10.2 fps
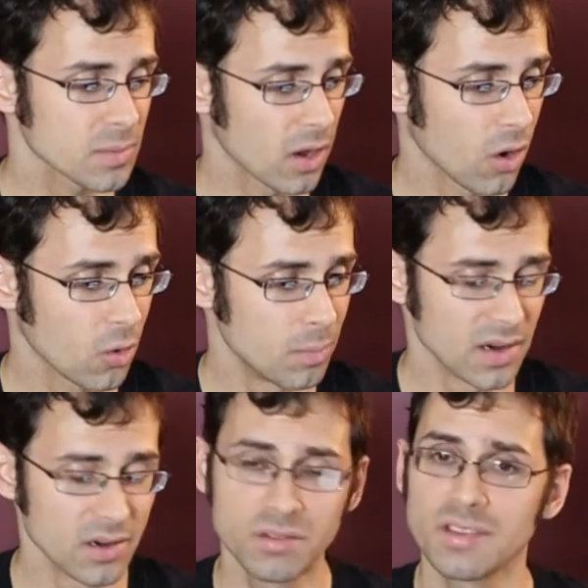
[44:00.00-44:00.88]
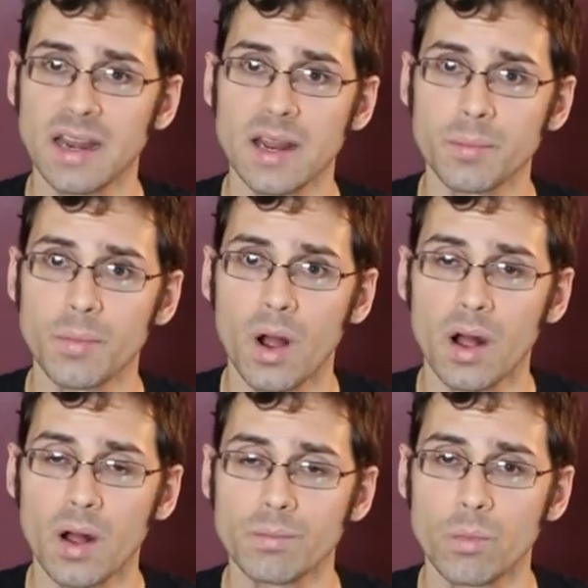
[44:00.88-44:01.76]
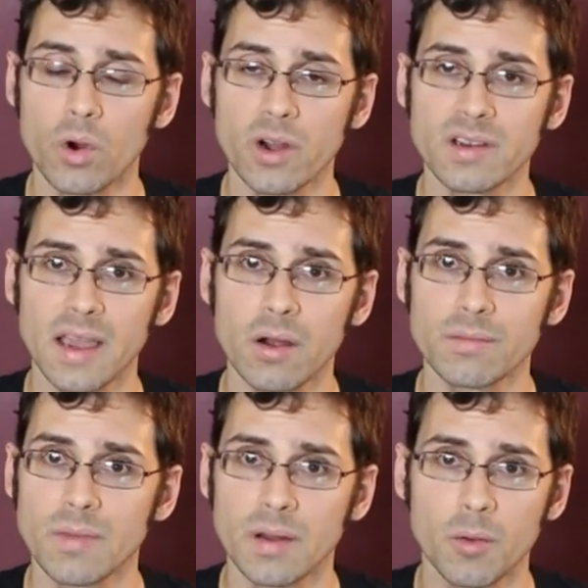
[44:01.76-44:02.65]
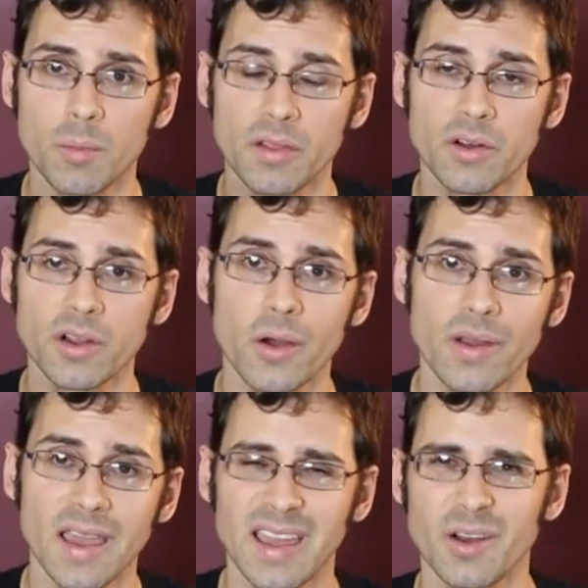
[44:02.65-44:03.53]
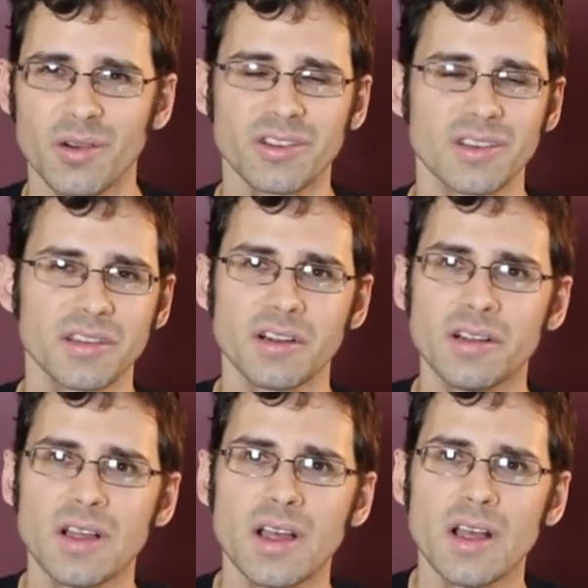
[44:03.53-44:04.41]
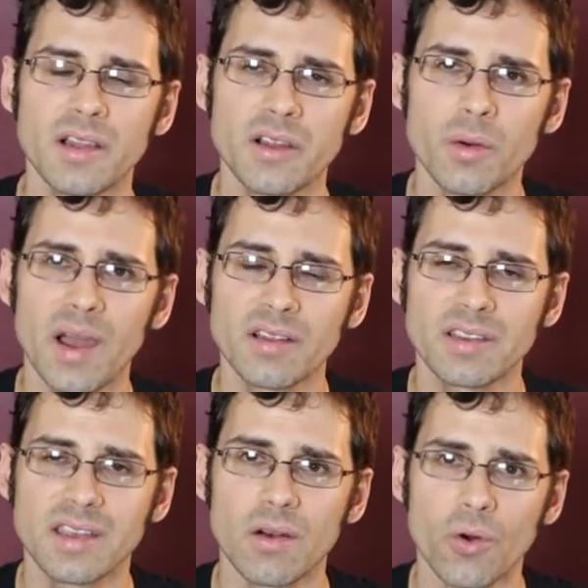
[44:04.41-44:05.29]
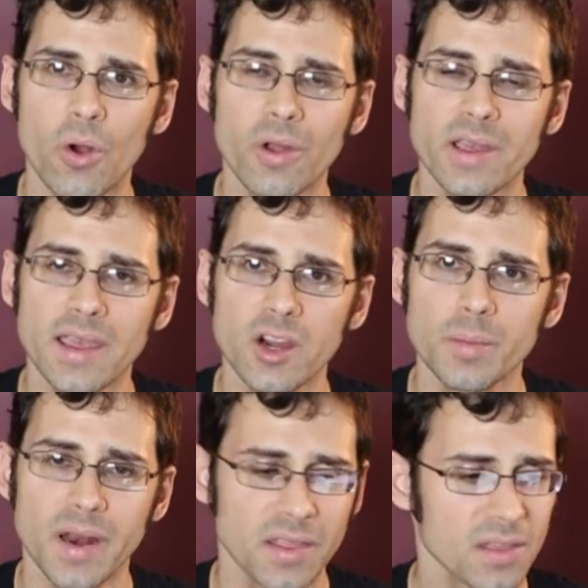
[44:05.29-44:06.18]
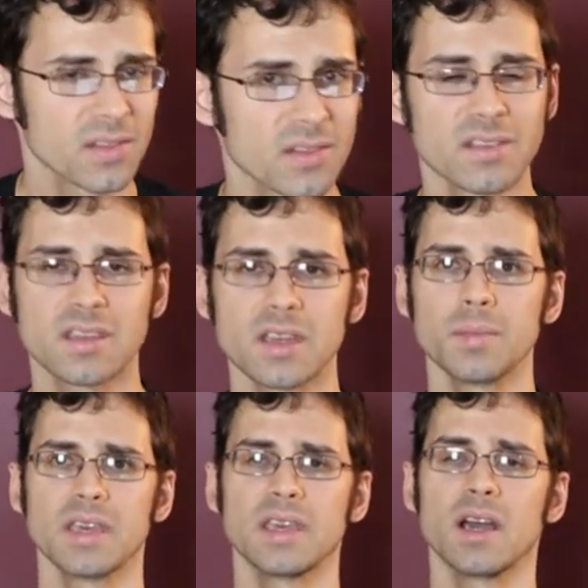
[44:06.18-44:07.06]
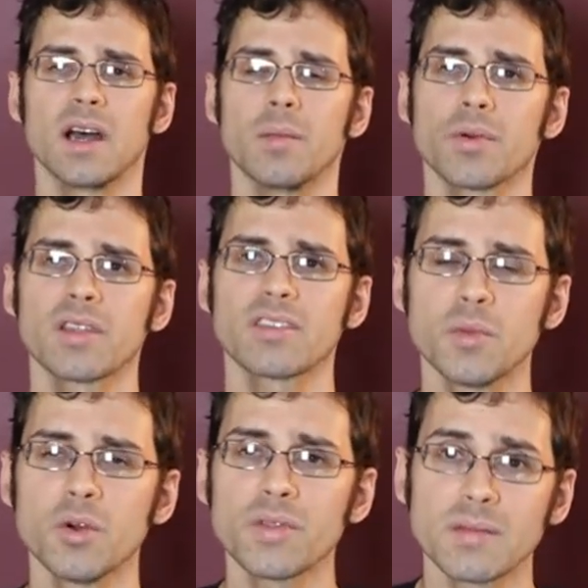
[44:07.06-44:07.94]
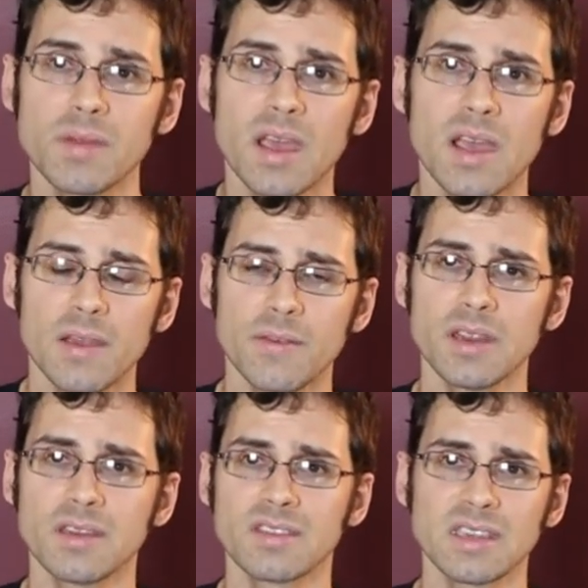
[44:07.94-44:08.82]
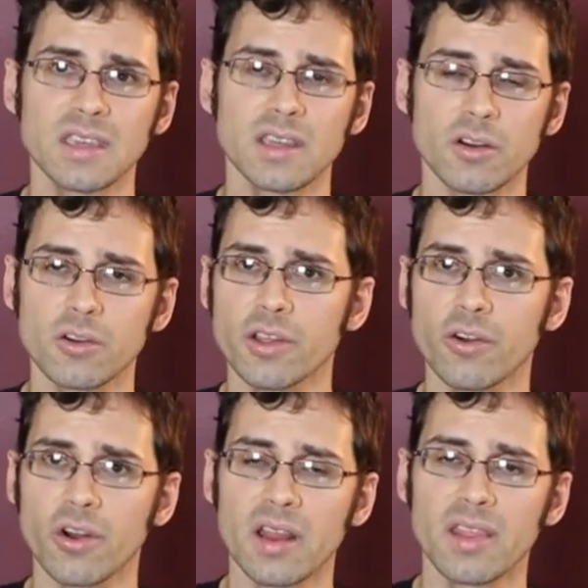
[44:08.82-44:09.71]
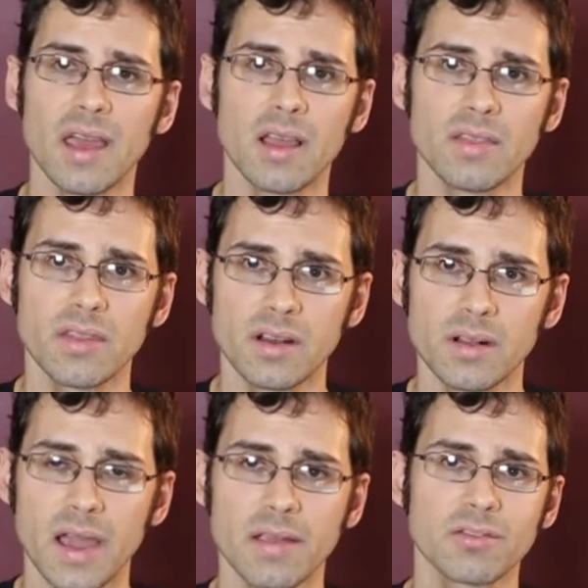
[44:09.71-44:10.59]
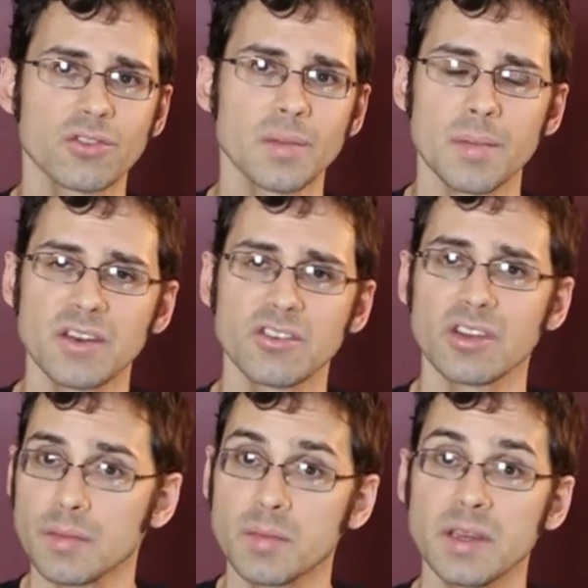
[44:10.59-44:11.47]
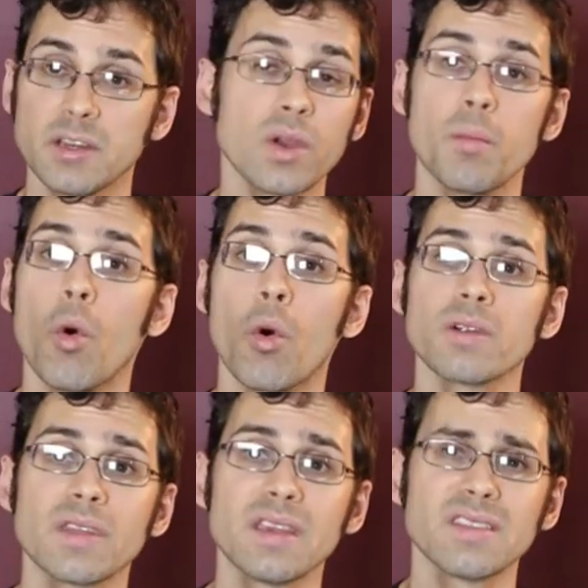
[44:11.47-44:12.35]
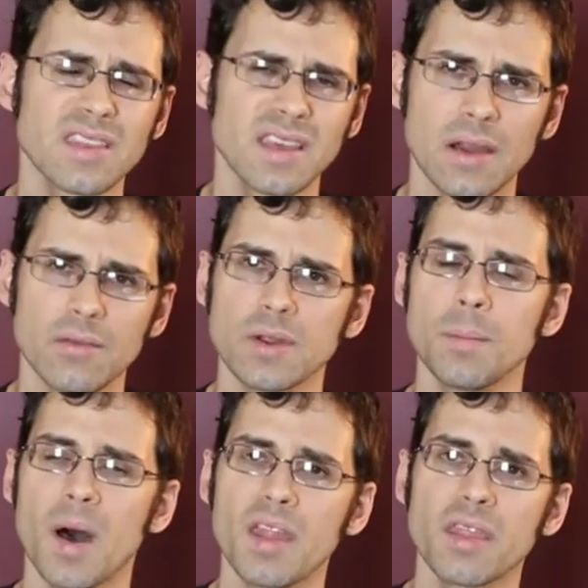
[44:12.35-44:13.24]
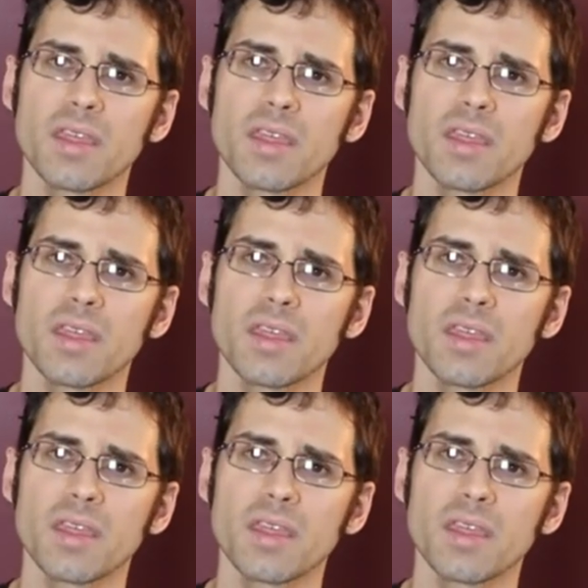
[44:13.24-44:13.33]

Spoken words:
I hope my new setup worked out. I hope I look okay. I know it took a little while to get rolling here, but I think this is going to be pretty smooth. And if you didn't see earlier on in the live stream, I mentioned I'm going to be doing more of these, I think, every month.